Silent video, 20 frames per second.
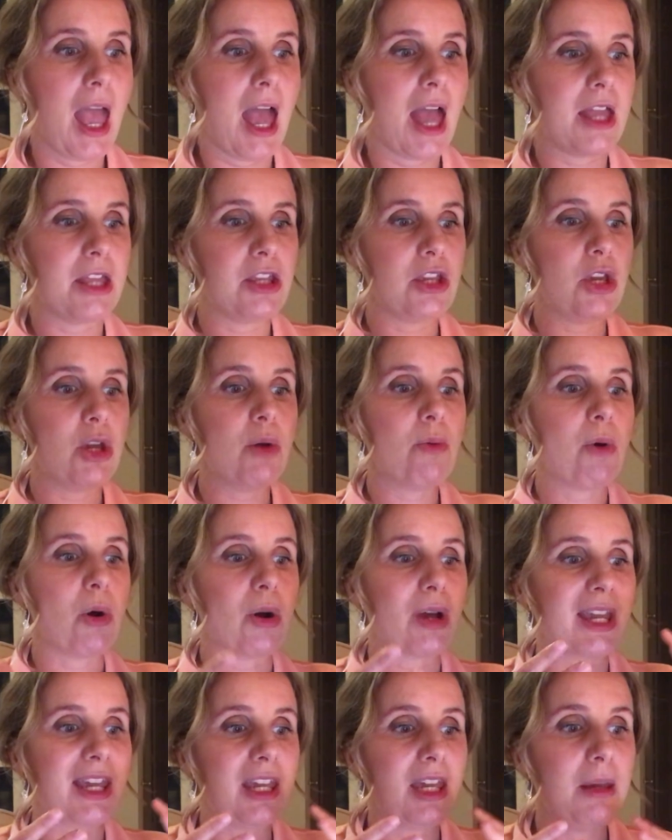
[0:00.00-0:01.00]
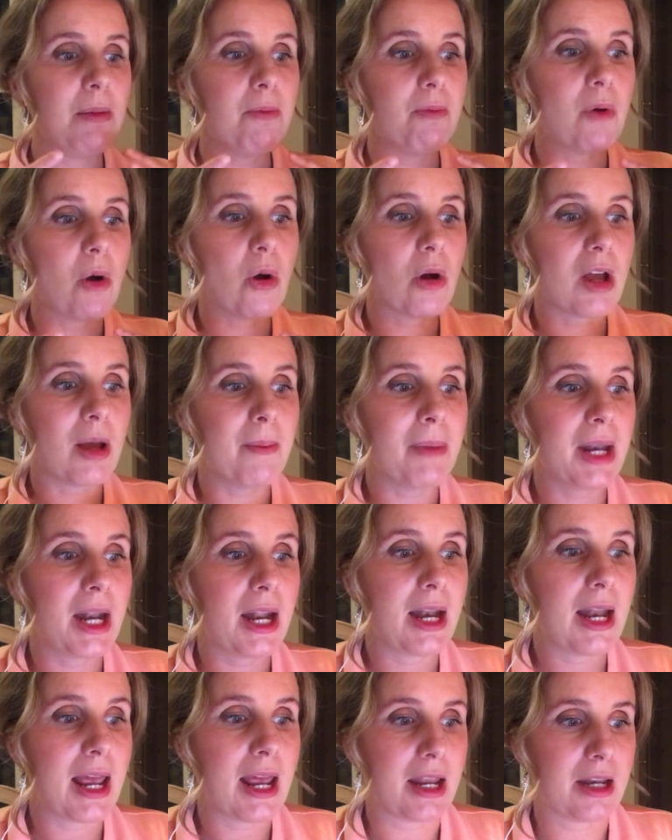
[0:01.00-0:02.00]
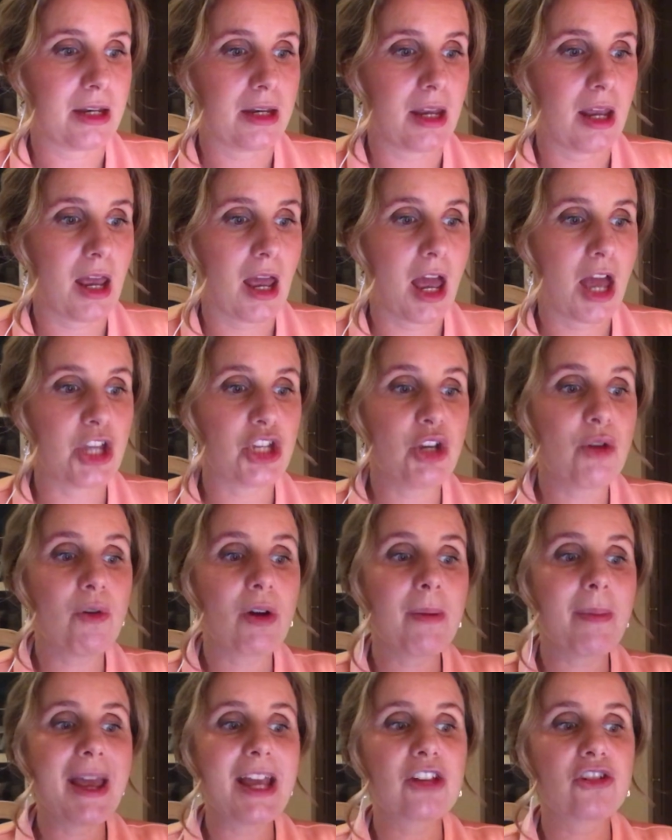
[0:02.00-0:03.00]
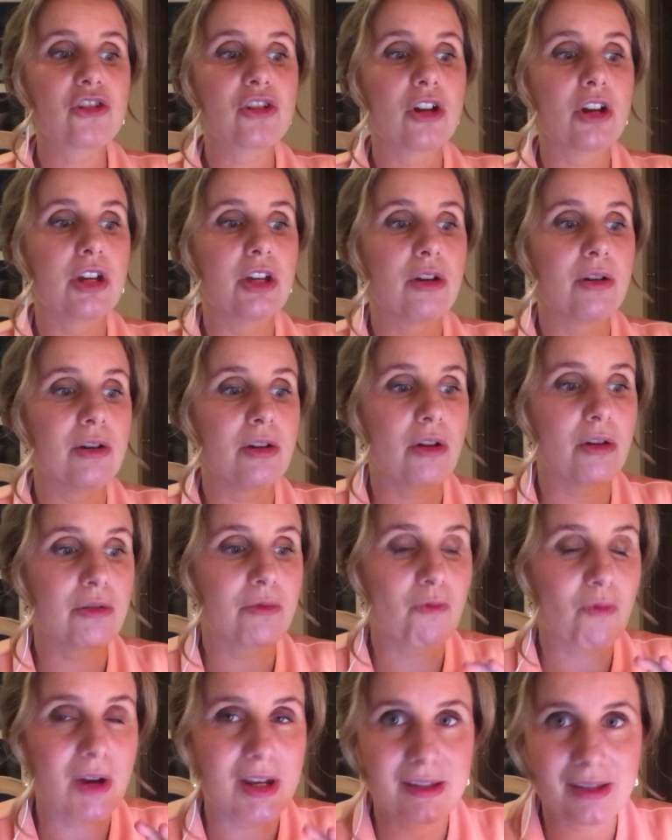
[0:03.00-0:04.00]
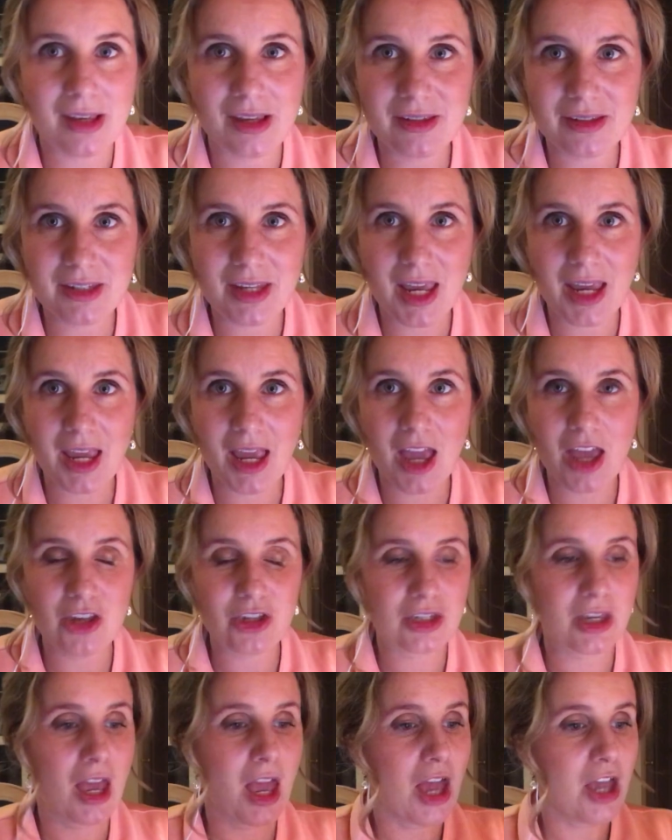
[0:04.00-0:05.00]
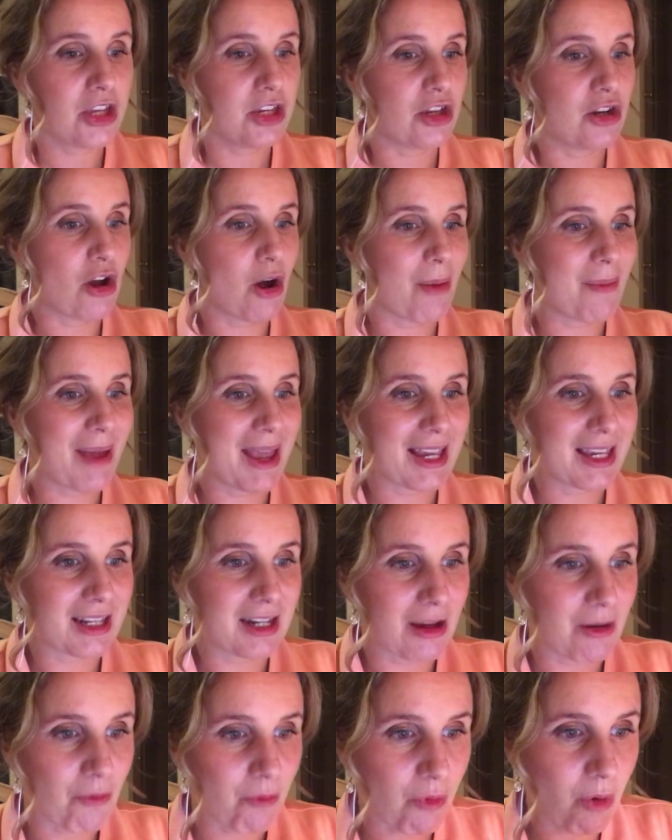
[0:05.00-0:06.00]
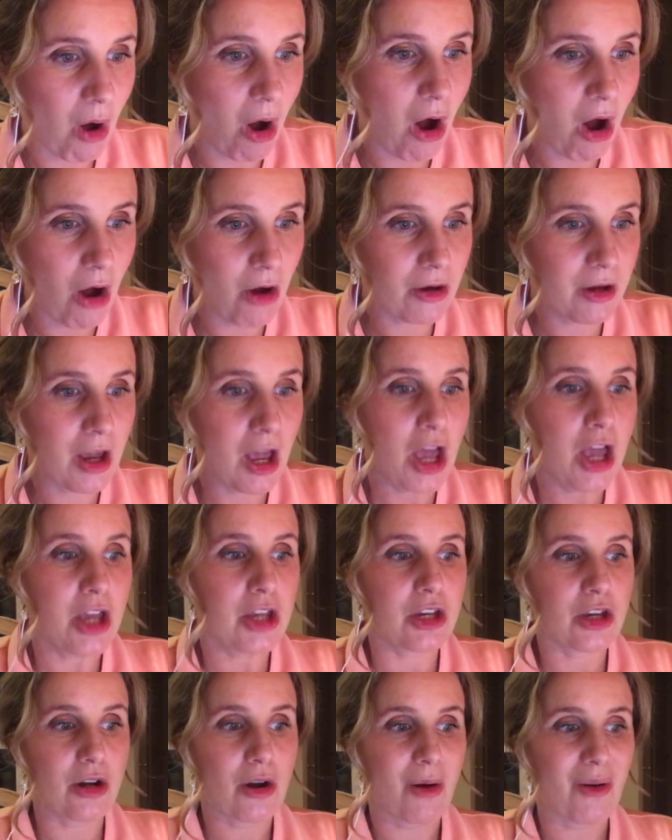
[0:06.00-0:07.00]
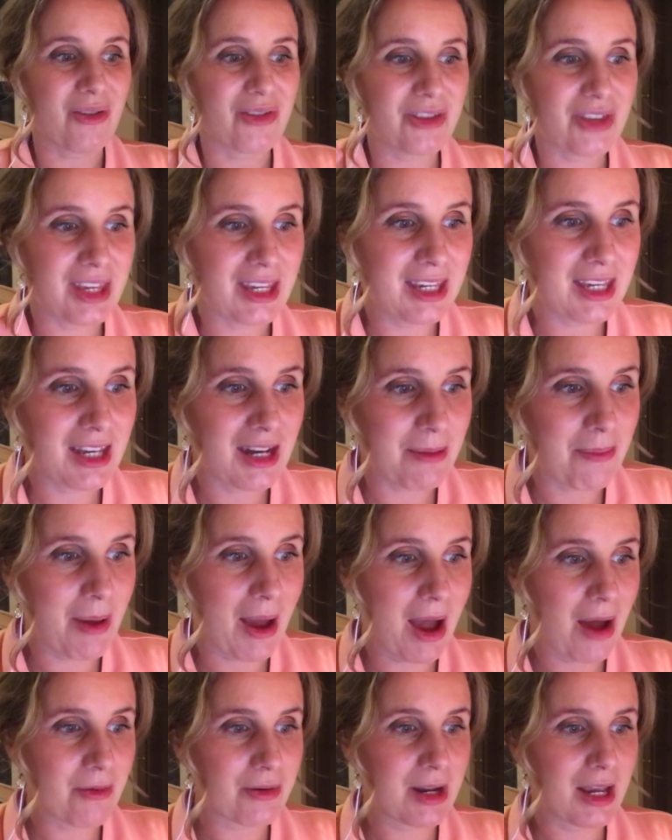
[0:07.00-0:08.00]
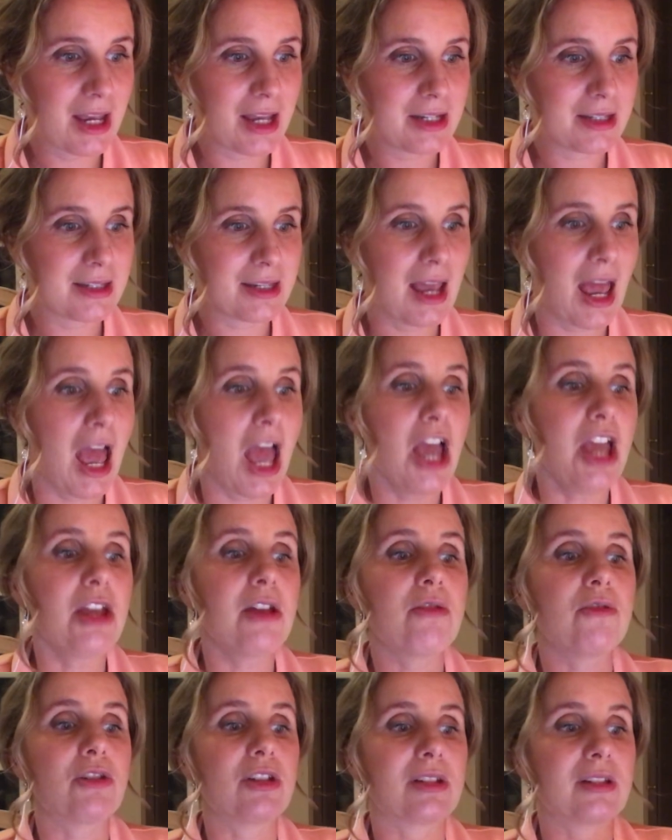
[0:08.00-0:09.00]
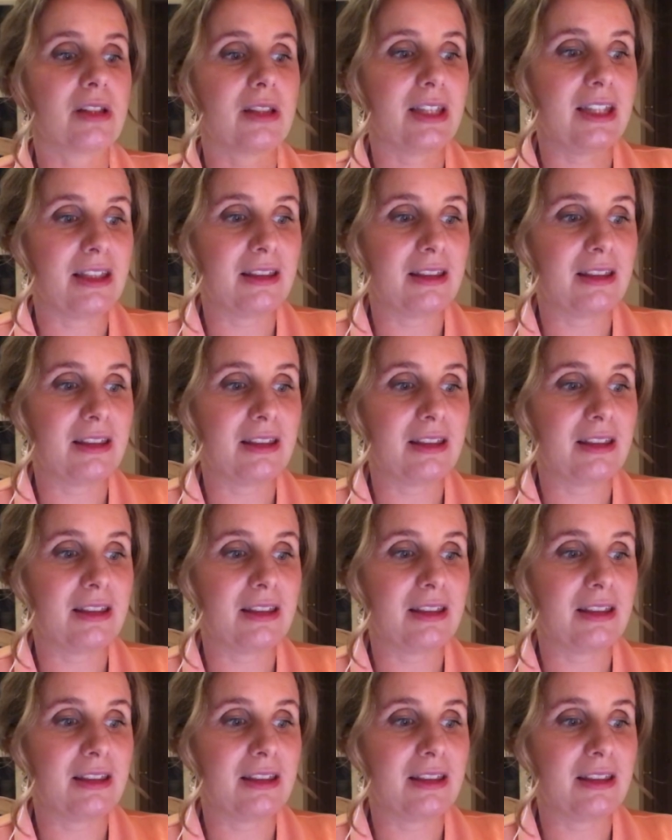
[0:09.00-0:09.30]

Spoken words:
and you will keep welcoming it in. And you want to make sure you're not resisting it. You're not making it wrong. You're not thinking about it. You just